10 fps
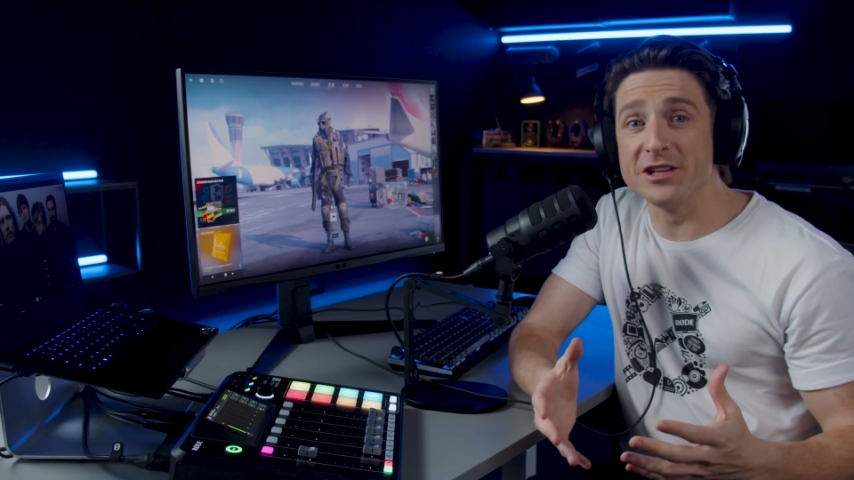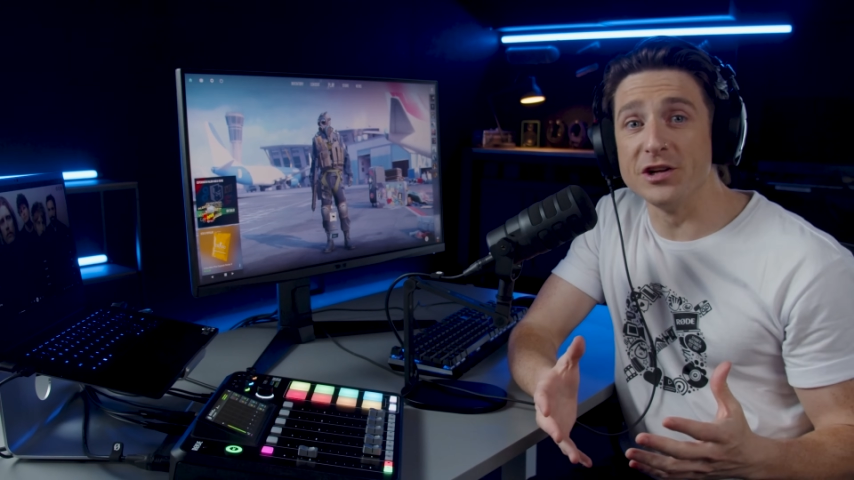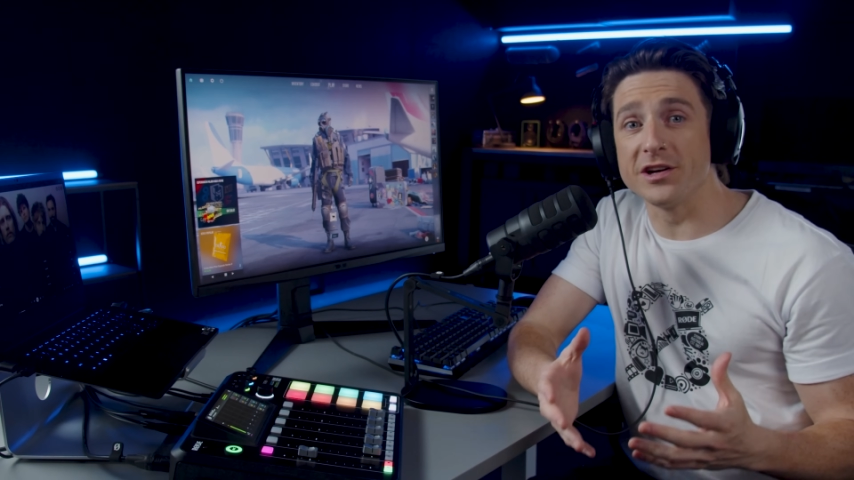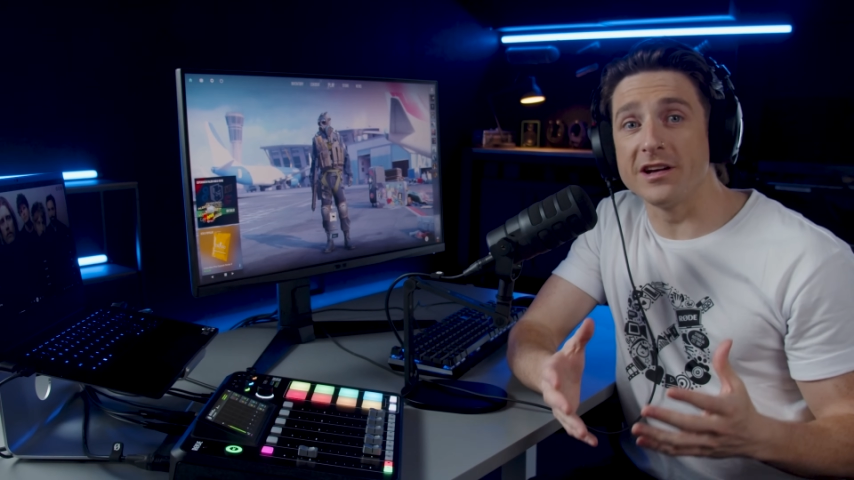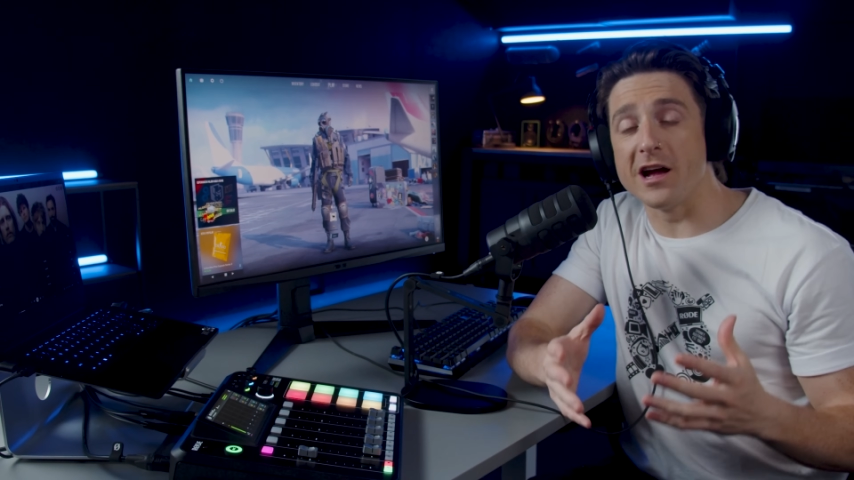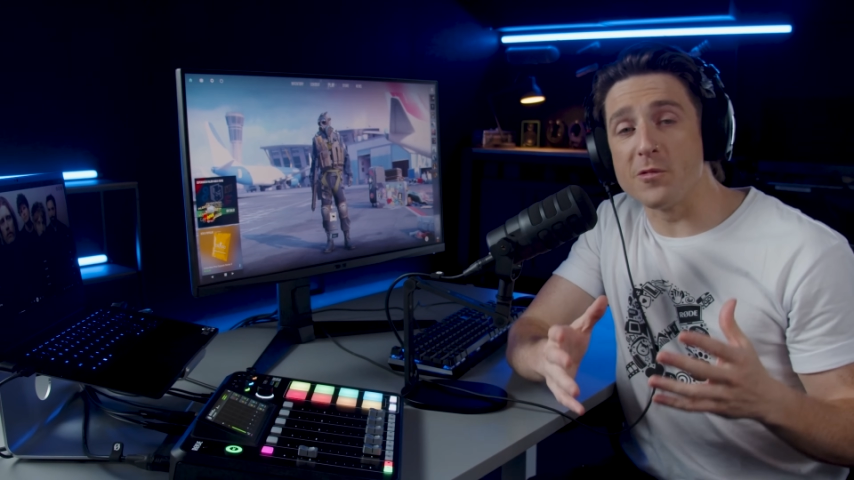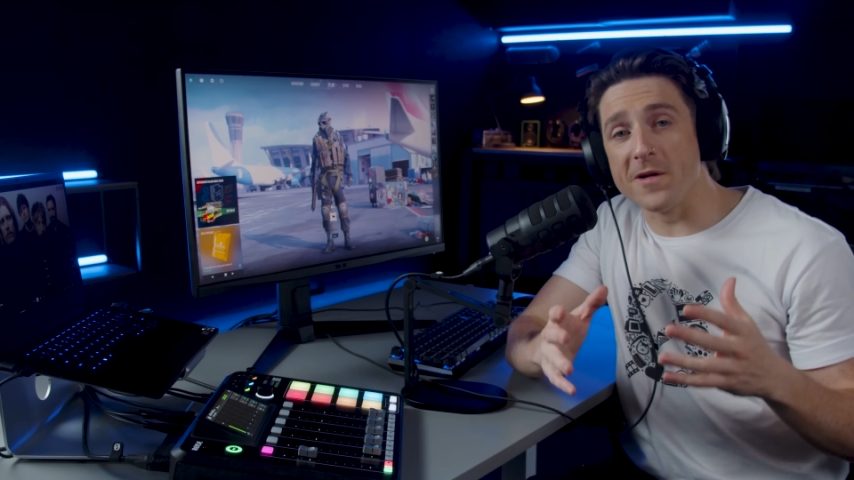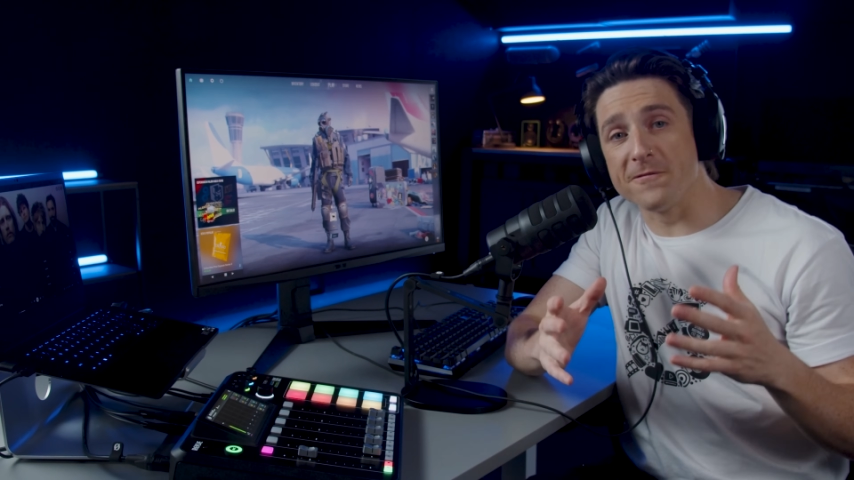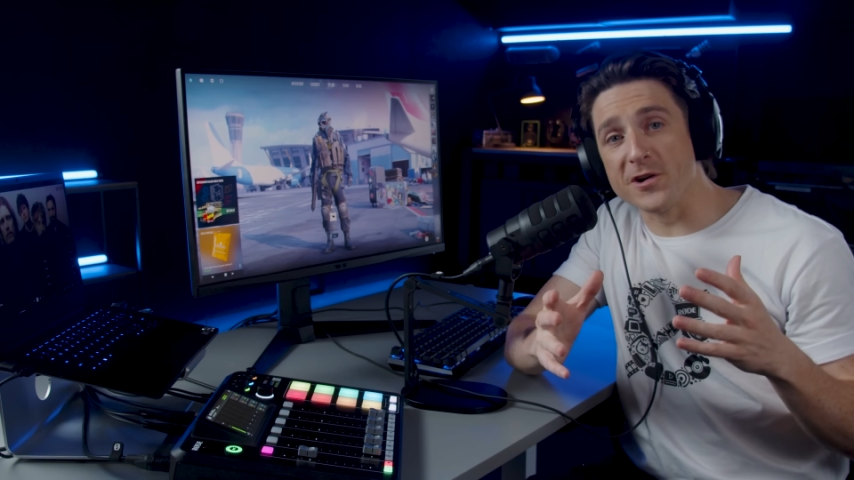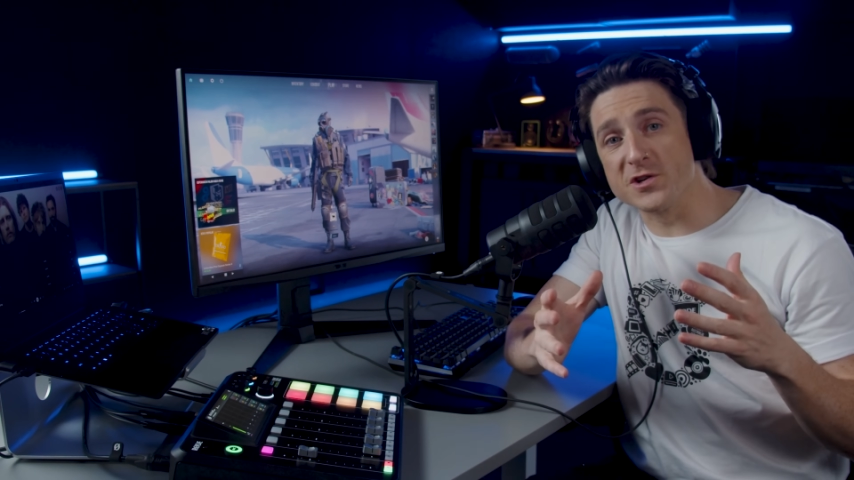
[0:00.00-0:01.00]
a look at
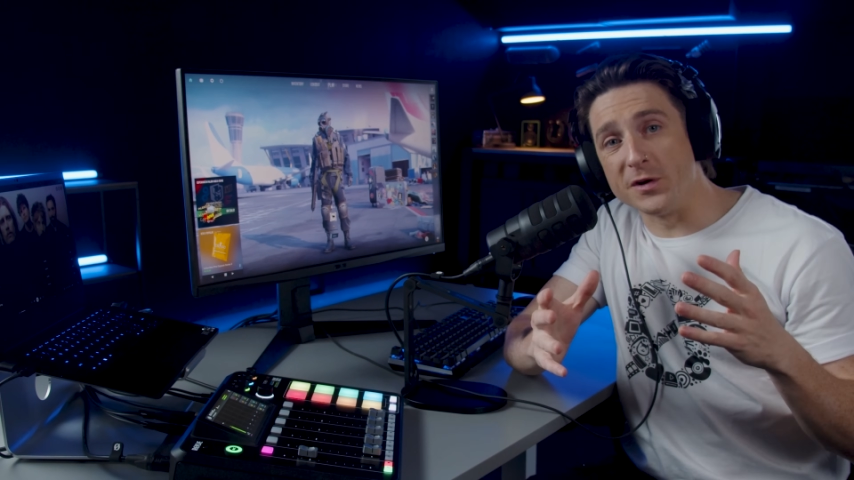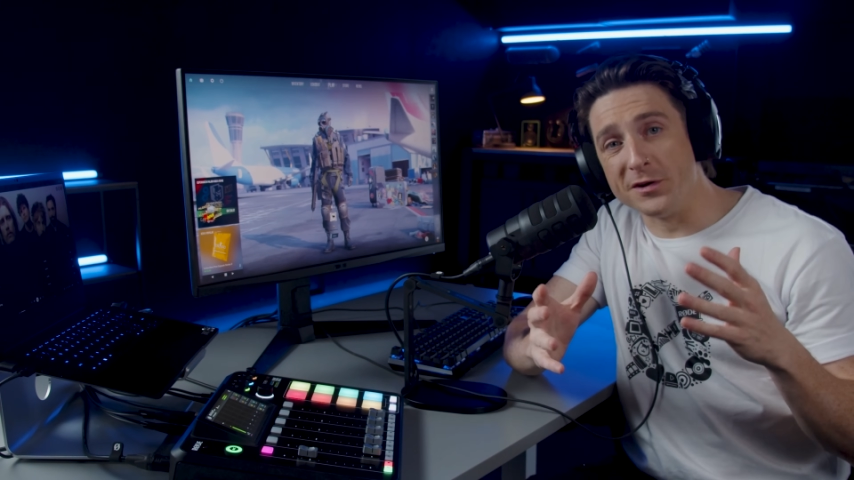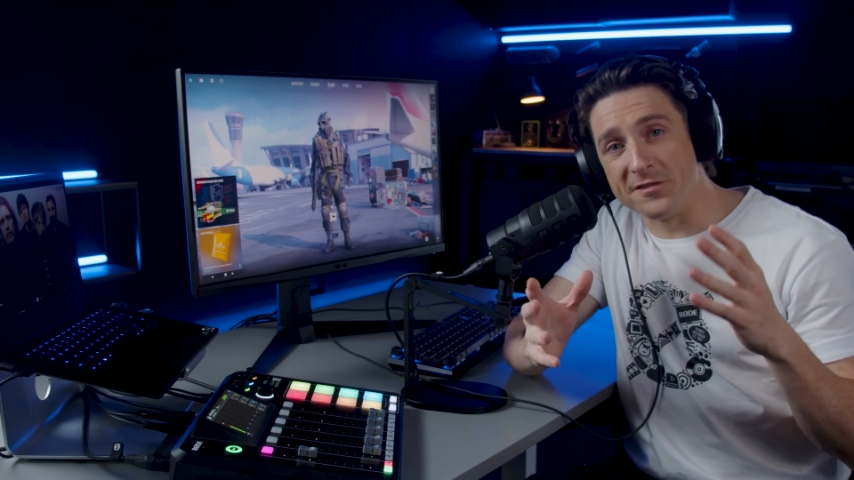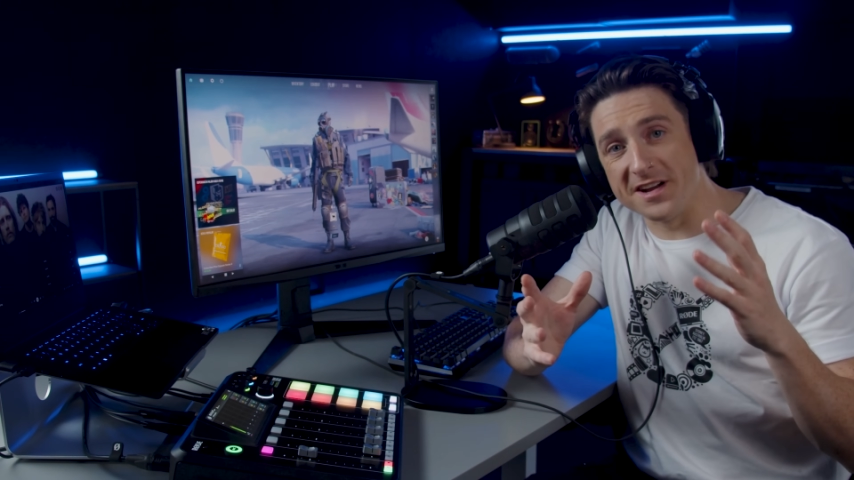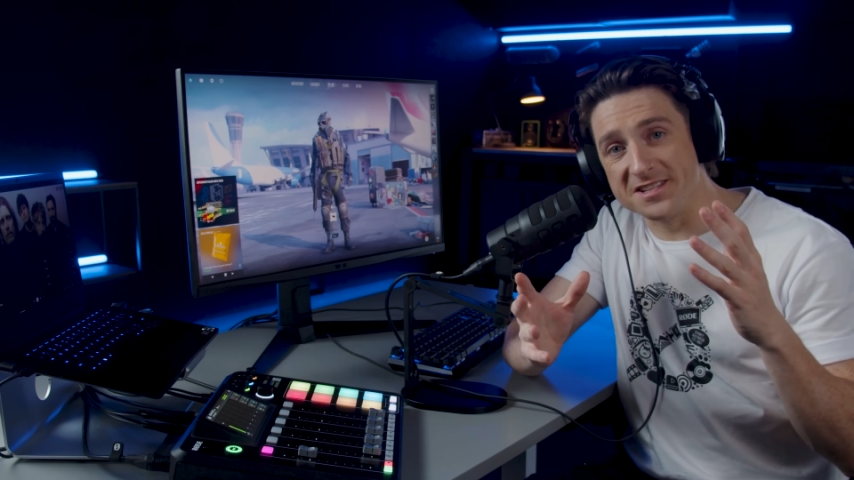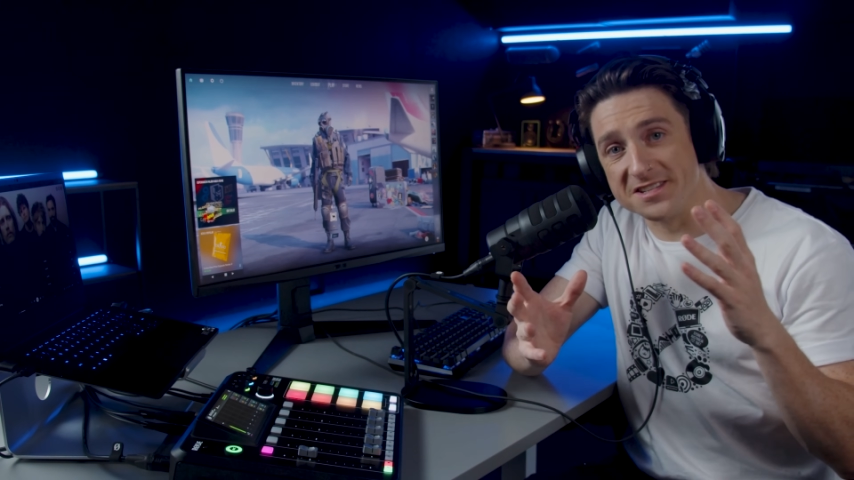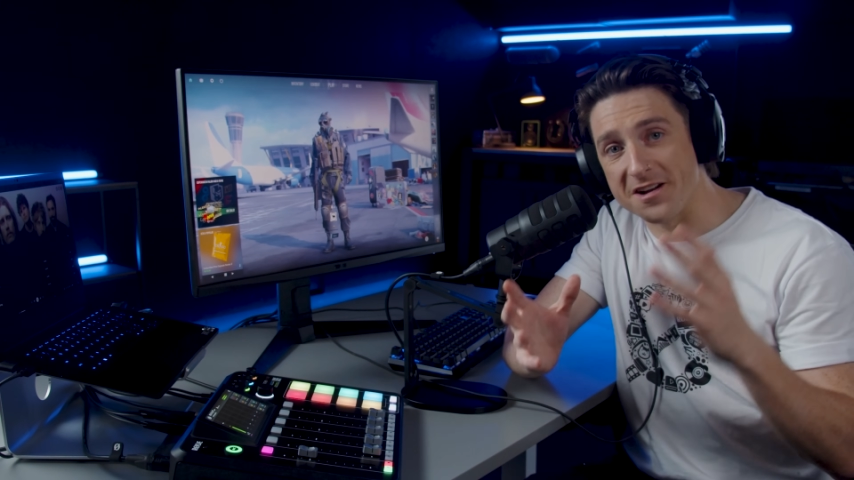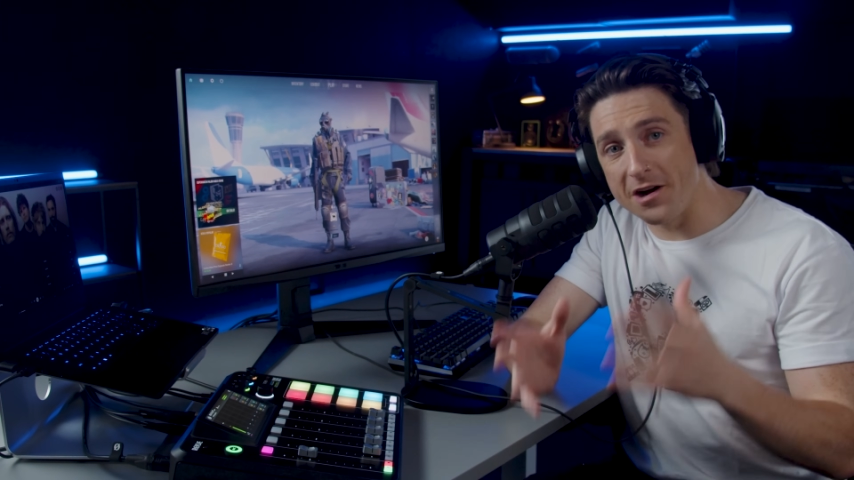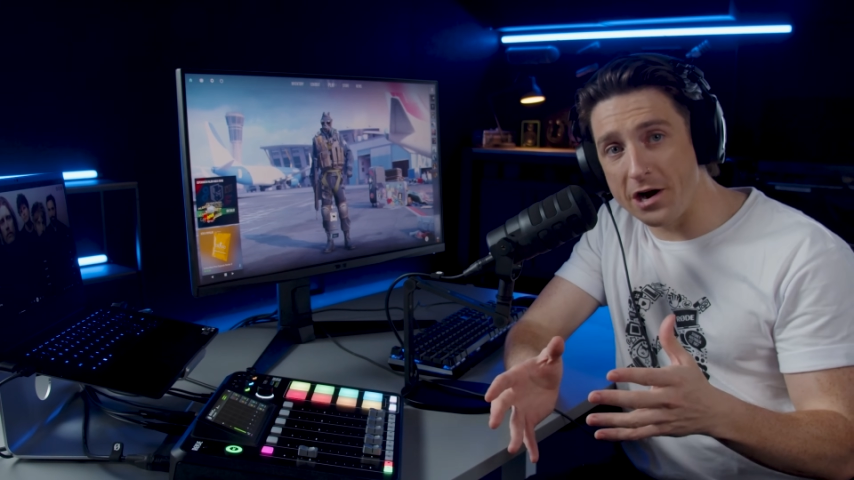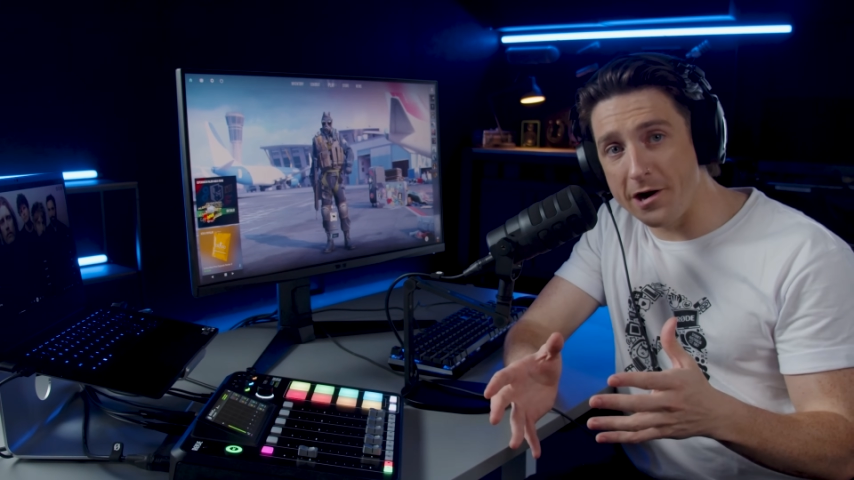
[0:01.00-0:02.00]
what virtual devices
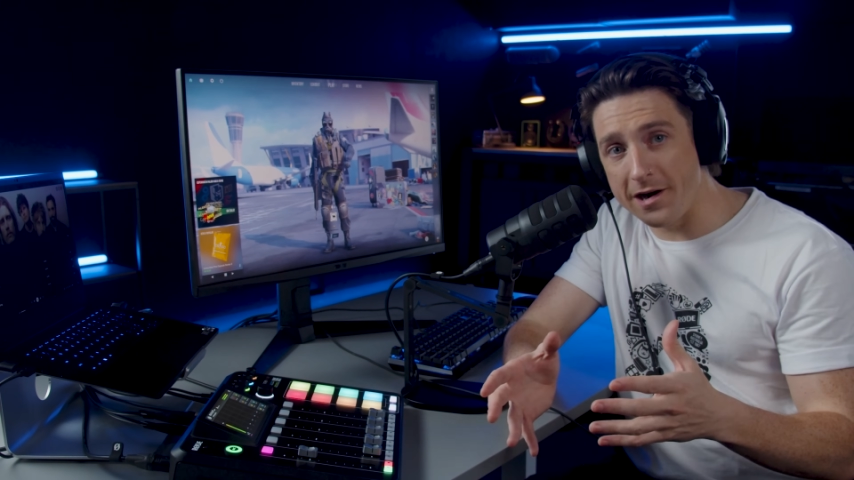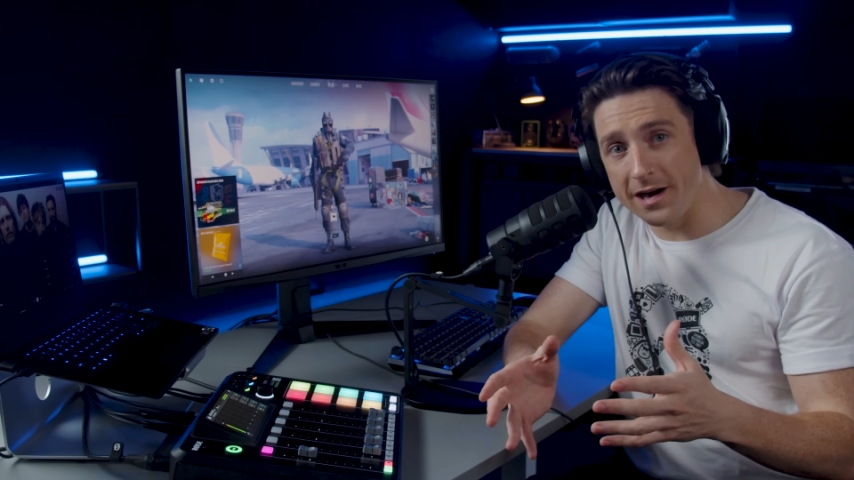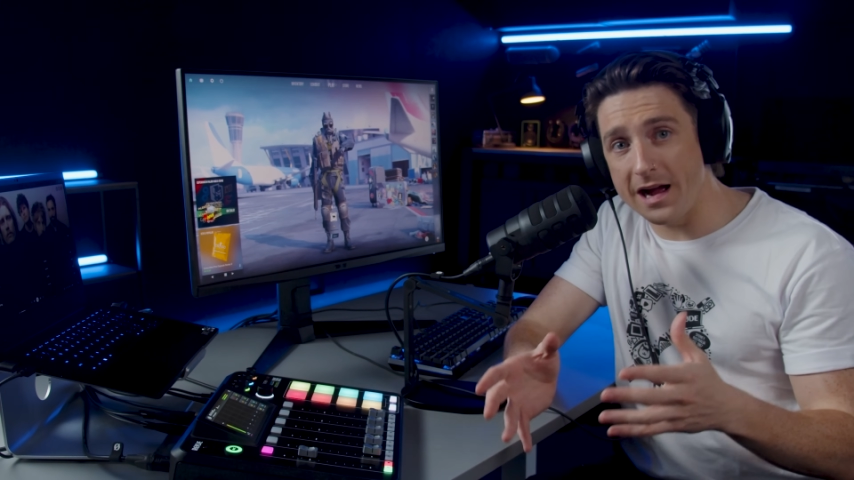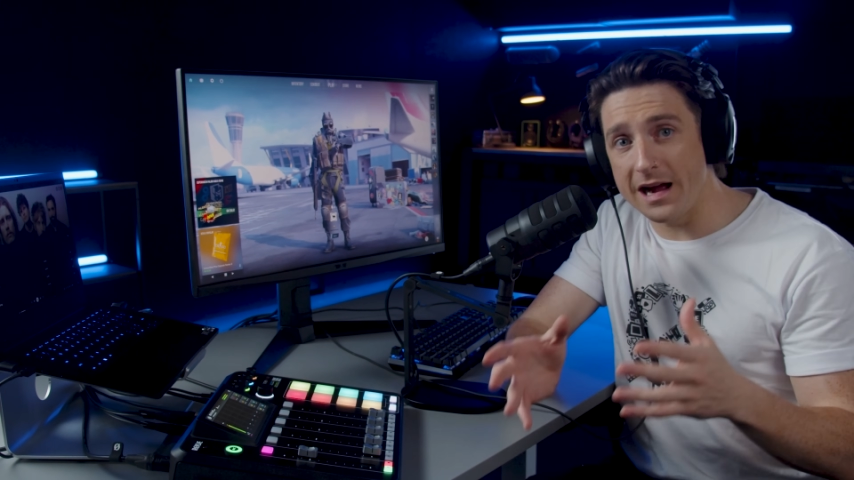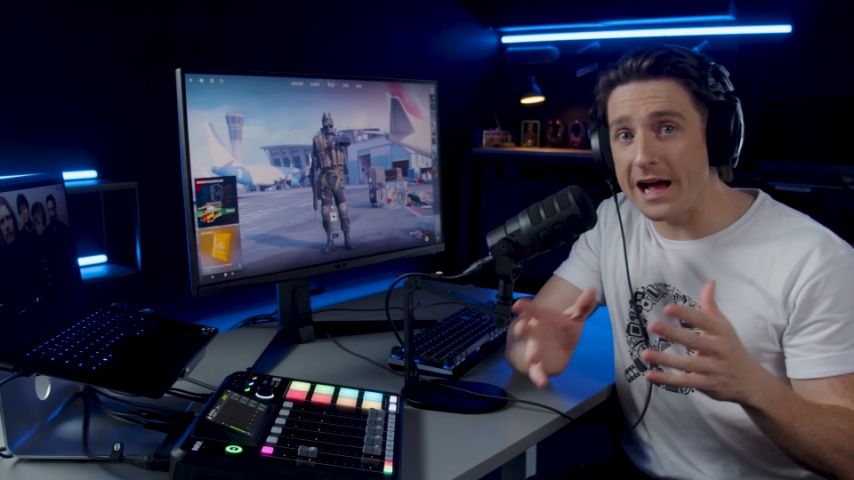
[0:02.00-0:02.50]
are